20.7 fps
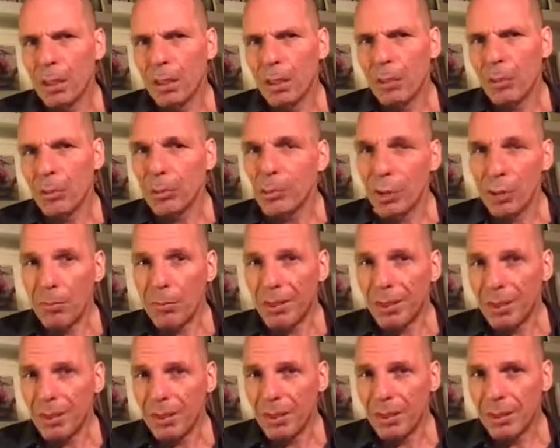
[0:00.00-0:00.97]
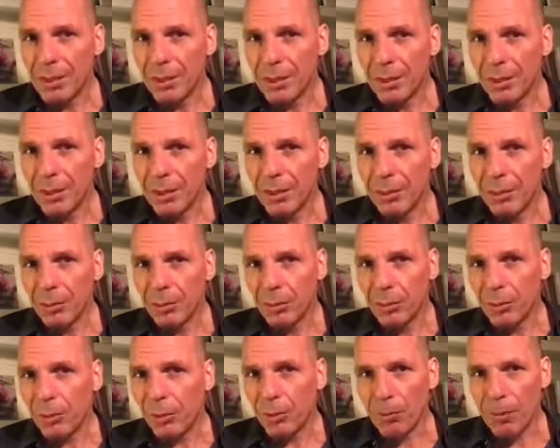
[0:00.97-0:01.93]
to Germany, to
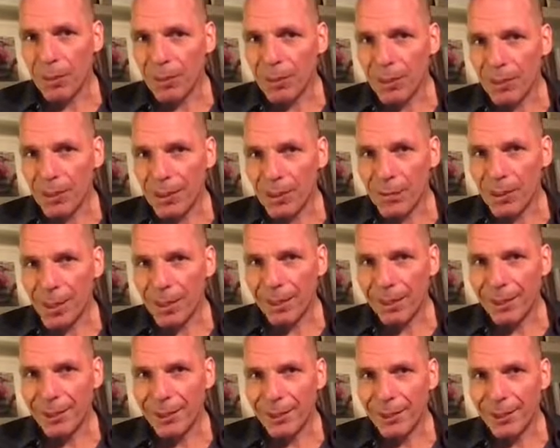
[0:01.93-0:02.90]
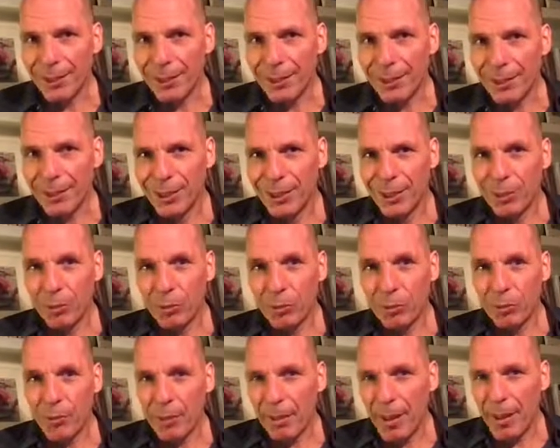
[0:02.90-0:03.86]
the European Central Bank, to
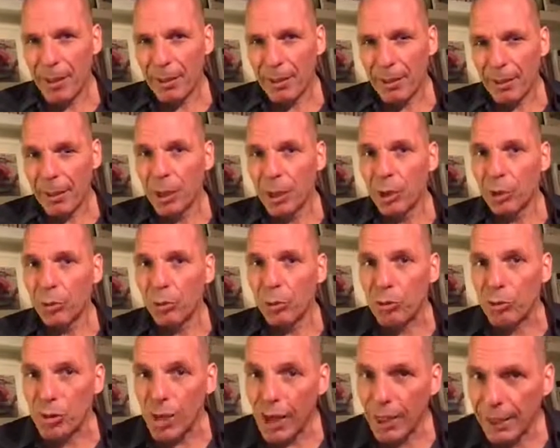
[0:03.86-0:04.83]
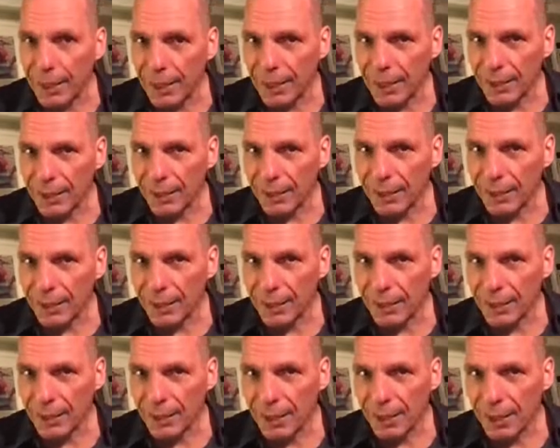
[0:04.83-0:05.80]
Japan, to China,
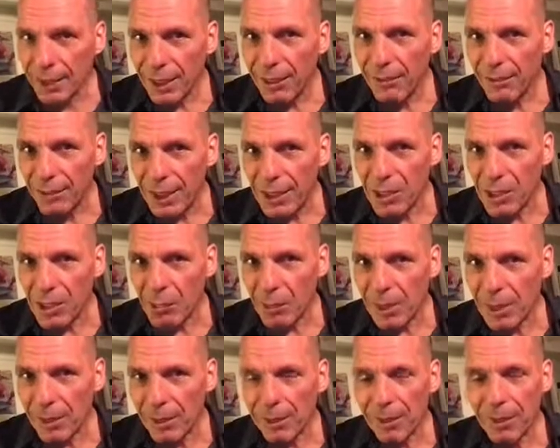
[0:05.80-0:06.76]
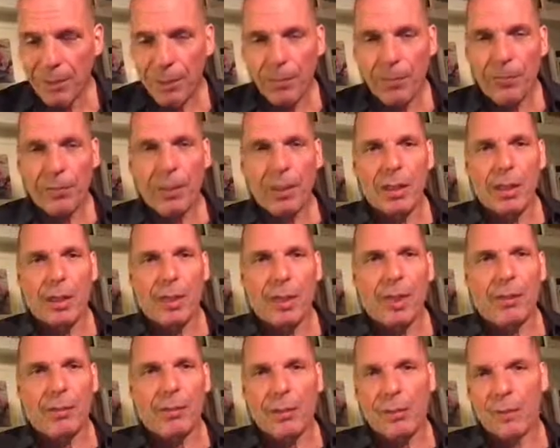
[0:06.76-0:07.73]
if needs be?
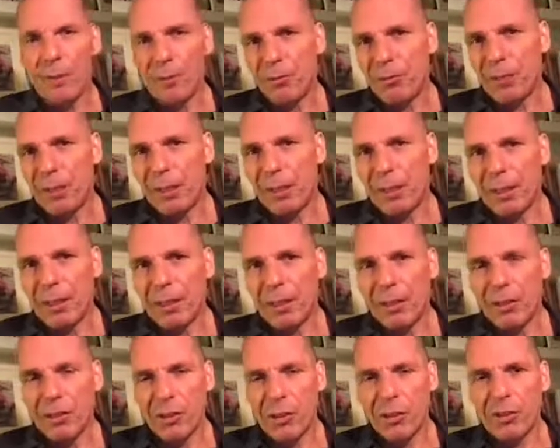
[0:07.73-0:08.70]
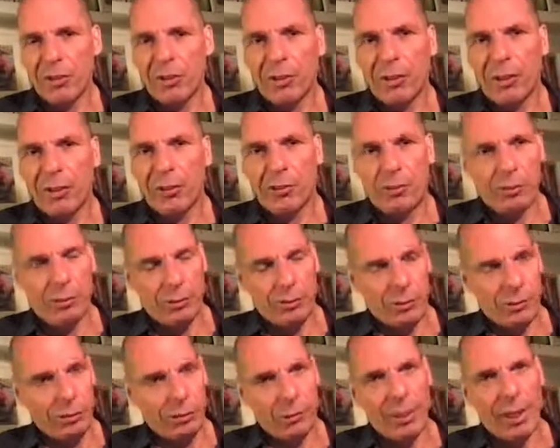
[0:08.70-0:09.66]
I very much fear that he's going
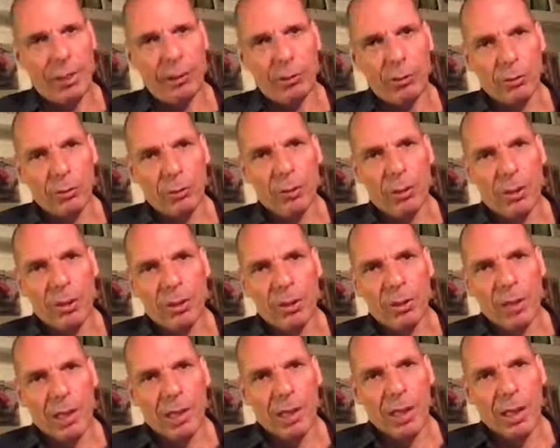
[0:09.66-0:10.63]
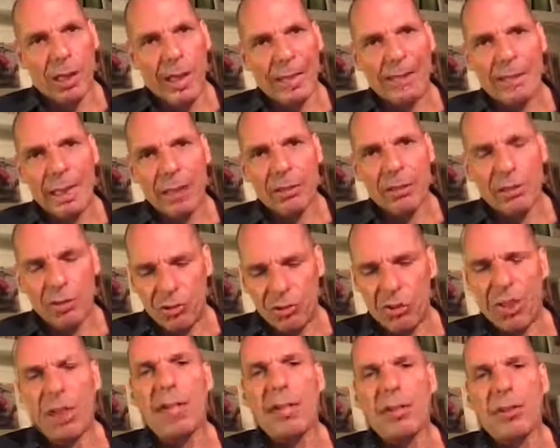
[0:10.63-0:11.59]
to try to attach
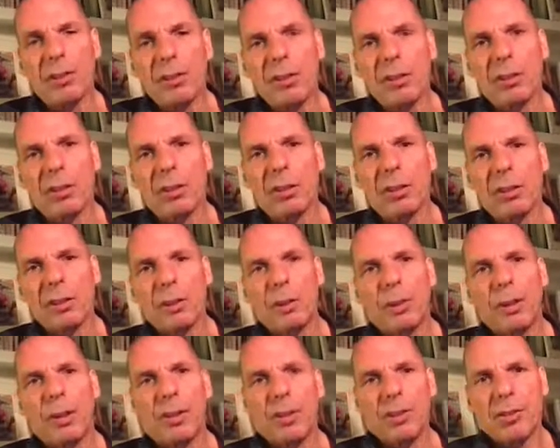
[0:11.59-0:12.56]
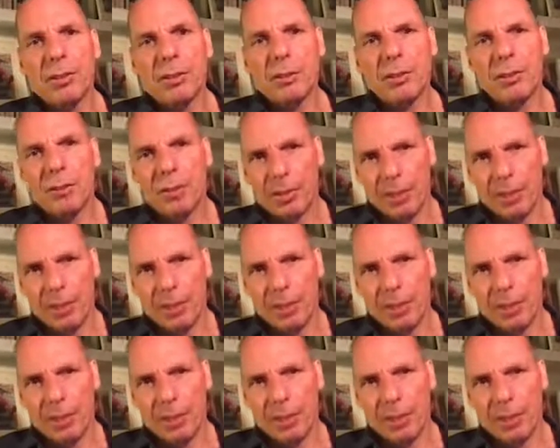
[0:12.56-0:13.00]
strings to any such